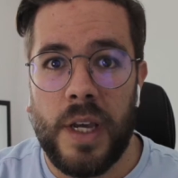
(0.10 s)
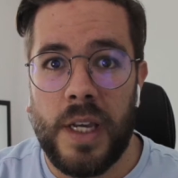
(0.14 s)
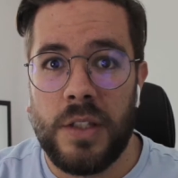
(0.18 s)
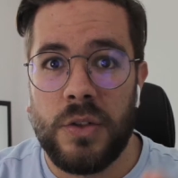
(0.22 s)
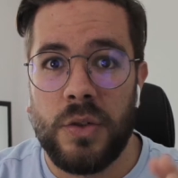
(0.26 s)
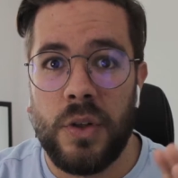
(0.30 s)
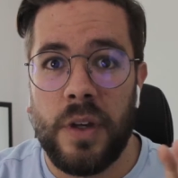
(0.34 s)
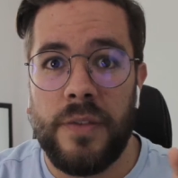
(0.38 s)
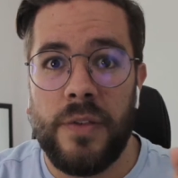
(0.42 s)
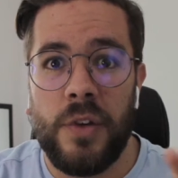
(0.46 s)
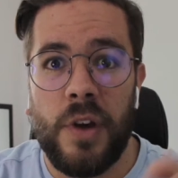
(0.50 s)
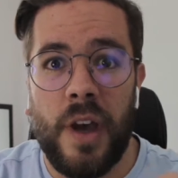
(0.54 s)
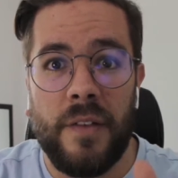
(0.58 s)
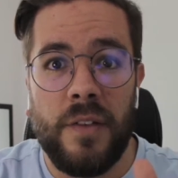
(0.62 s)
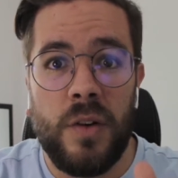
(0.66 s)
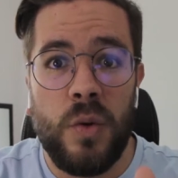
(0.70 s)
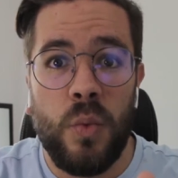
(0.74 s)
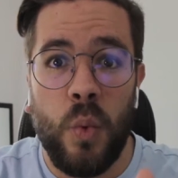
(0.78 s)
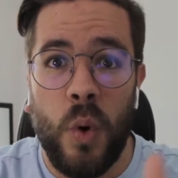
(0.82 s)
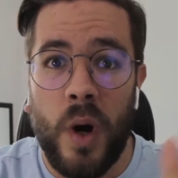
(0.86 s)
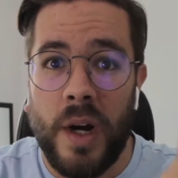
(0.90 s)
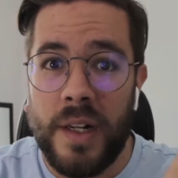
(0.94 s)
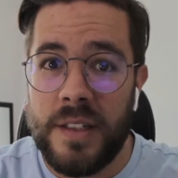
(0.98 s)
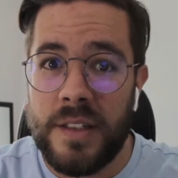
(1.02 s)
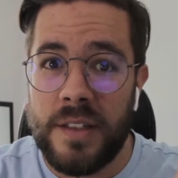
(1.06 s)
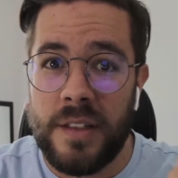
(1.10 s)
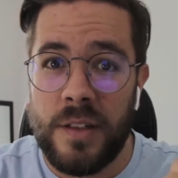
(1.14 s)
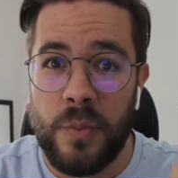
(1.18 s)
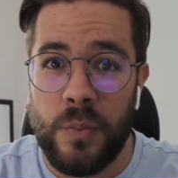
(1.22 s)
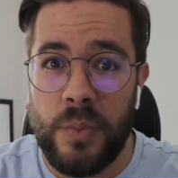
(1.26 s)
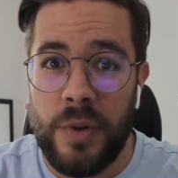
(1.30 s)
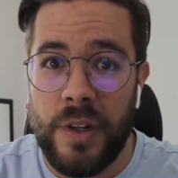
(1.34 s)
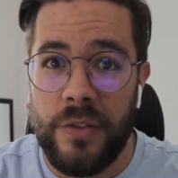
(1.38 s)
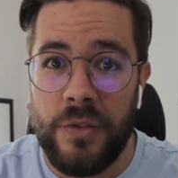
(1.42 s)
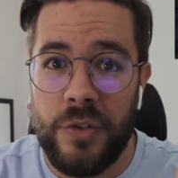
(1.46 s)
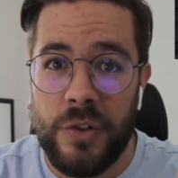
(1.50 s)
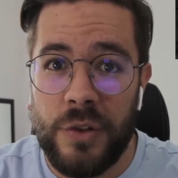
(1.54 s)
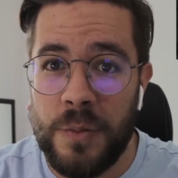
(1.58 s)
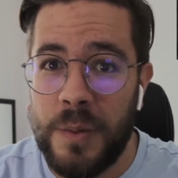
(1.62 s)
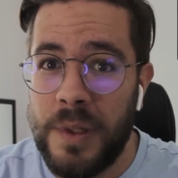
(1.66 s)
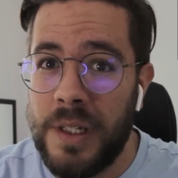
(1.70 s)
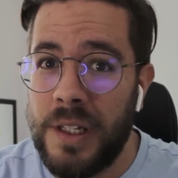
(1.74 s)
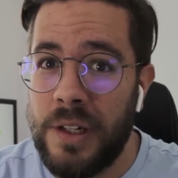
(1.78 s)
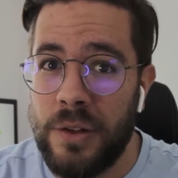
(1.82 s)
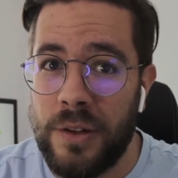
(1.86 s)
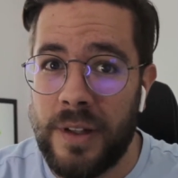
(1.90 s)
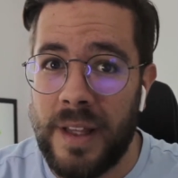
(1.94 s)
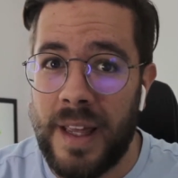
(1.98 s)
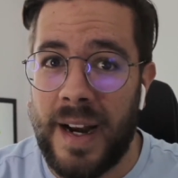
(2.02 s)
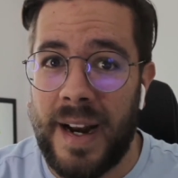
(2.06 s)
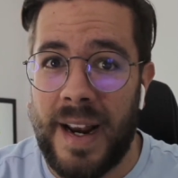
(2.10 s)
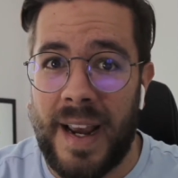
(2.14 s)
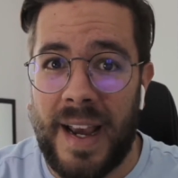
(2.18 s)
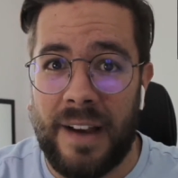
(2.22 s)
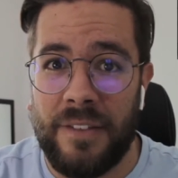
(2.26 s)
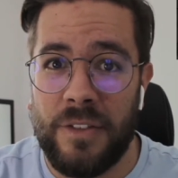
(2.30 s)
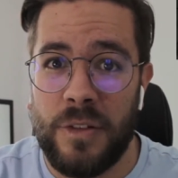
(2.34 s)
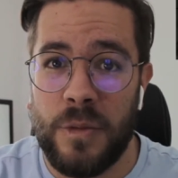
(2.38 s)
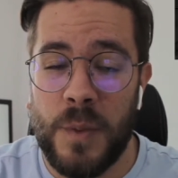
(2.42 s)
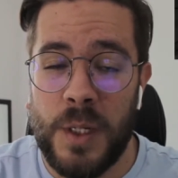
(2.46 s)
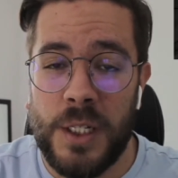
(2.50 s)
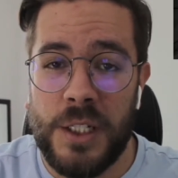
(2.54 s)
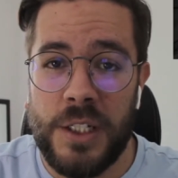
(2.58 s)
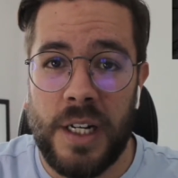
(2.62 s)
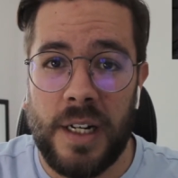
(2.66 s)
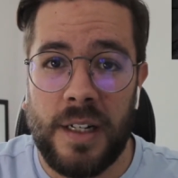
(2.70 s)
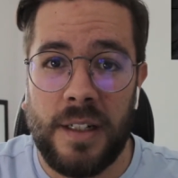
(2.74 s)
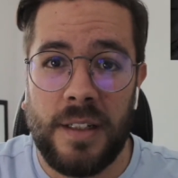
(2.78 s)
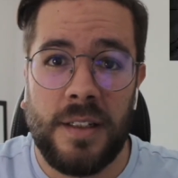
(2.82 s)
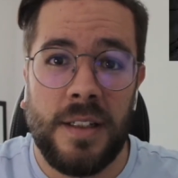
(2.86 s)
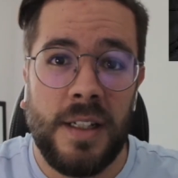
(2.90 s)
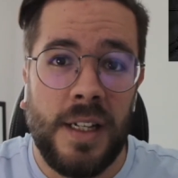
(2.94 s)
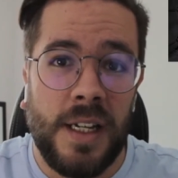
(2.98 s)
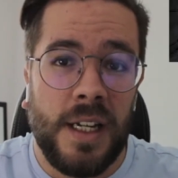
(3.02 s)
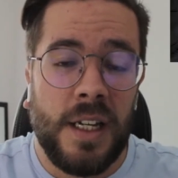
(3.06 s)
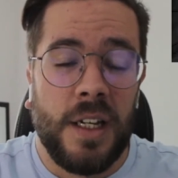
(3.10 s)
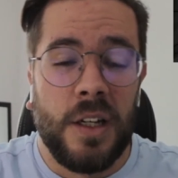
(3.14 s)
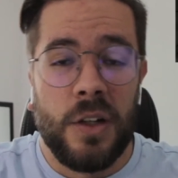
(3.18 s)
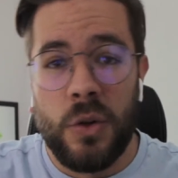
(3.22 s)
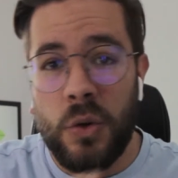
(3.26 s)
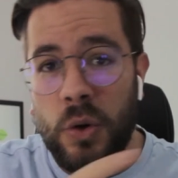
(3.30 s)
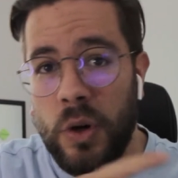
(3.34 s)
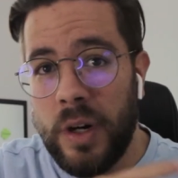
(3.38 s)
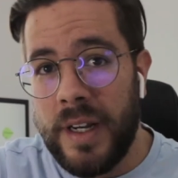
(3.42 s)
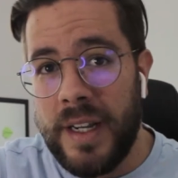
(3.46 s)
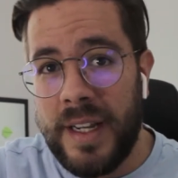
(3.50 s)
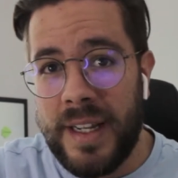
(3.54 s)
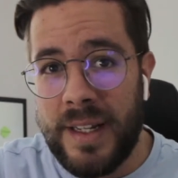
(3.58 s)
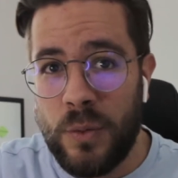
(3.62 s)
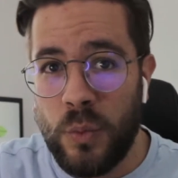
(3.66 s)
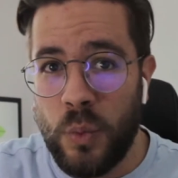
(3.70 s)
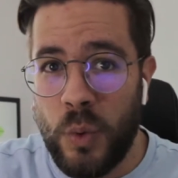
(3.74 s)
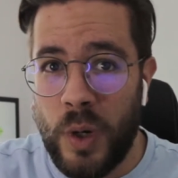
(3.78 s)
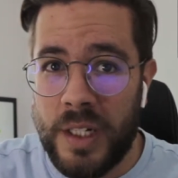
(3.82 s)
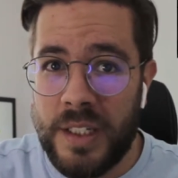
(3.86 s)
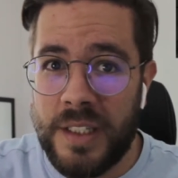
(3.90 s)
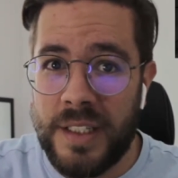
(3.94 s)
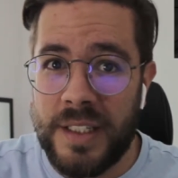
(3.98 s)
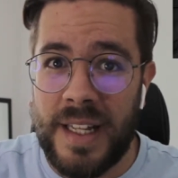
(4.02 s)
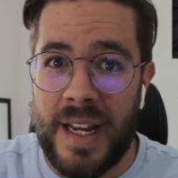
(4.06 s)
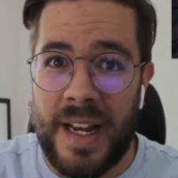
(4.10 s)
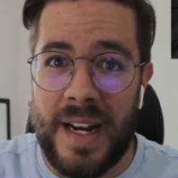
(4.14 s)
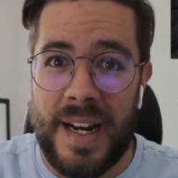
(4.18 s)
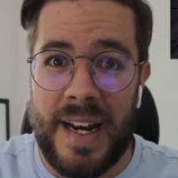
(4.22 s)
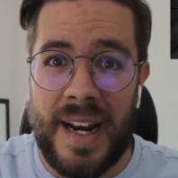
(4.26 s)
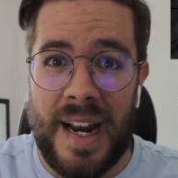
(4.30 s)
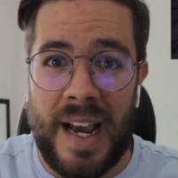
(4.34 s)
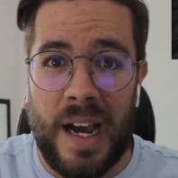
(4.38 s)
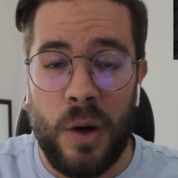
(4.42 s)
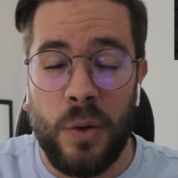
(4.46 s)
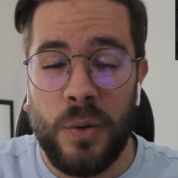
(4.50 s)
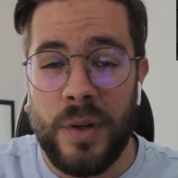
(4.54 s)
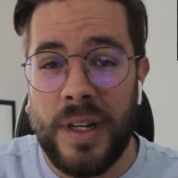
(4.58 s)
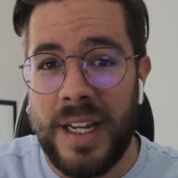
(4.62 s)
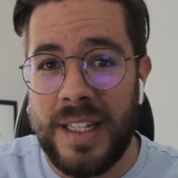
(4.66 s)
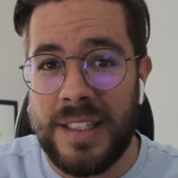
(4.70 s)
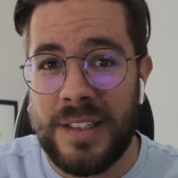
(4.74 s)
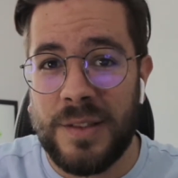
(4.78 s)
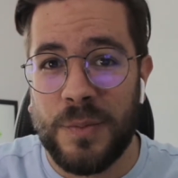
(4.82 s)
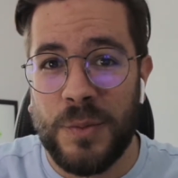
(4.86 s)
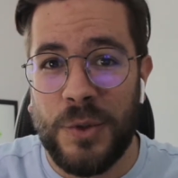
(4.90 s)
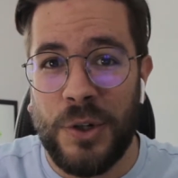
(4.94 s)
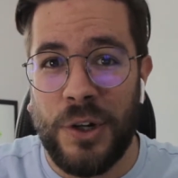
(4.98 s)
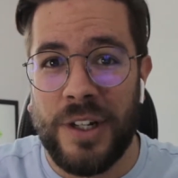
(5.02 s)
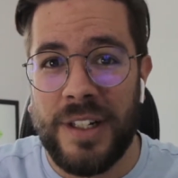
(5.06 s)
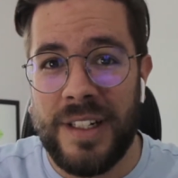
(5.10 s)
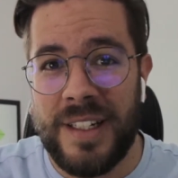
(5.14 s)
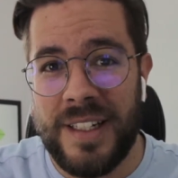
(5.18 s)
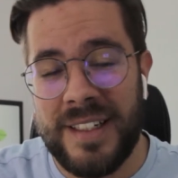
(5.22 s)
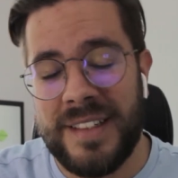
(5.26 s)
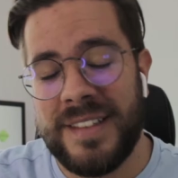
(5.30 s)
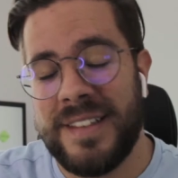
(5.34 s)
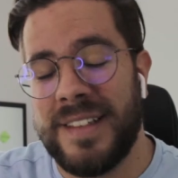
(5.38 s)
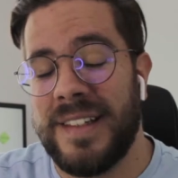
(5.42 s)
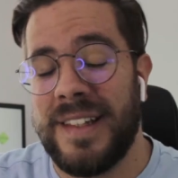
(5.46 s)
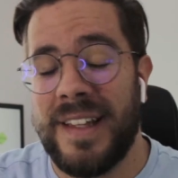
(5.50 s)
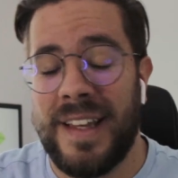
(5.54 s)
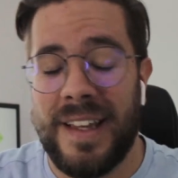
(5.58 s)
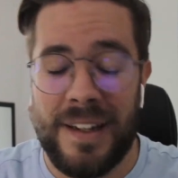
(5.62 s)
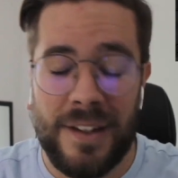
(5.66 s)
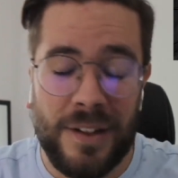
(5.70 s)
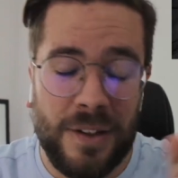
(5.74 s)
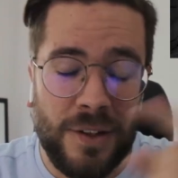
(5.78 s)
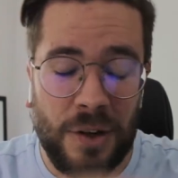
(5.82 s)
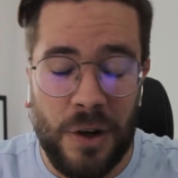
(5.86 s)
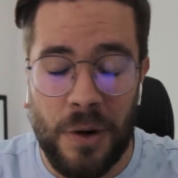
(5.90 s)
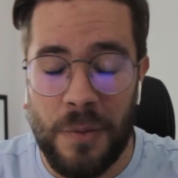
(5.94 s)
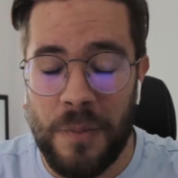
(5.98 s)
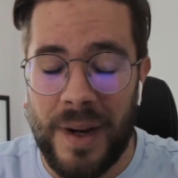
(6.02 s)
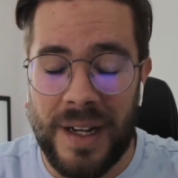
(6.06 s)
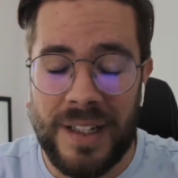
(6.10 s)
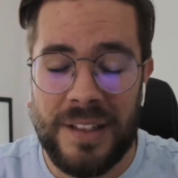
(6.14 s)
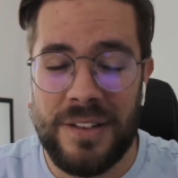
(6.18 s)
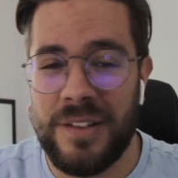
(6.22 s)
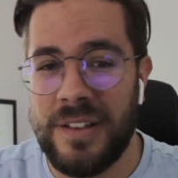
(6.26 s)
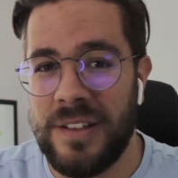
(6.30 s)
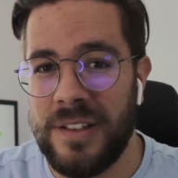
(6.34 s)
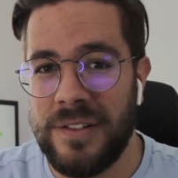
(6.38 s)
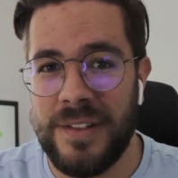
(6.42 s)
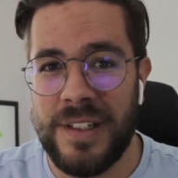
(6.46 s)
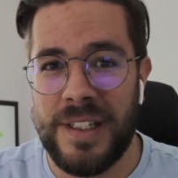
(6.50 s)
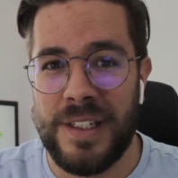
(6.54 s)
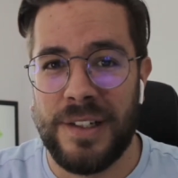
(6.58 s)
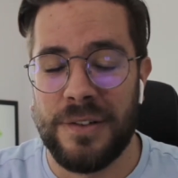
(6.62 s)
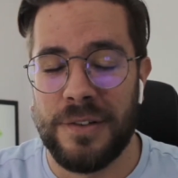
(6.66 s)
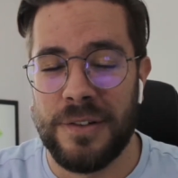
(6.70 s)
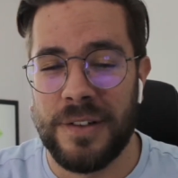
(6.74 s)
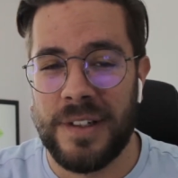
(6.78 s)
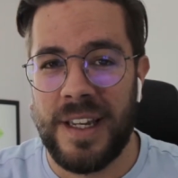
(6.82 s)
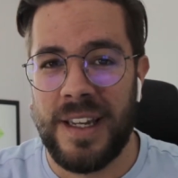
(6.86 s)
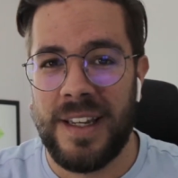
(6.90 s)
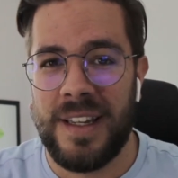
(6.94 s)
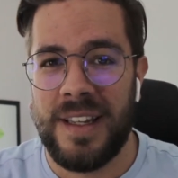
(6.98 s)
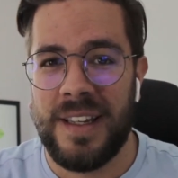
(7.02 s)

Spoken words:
so if you haven't watched the previous video that I have in my channel, go ahead, watch that now, get some context, and then come back to this video, okay?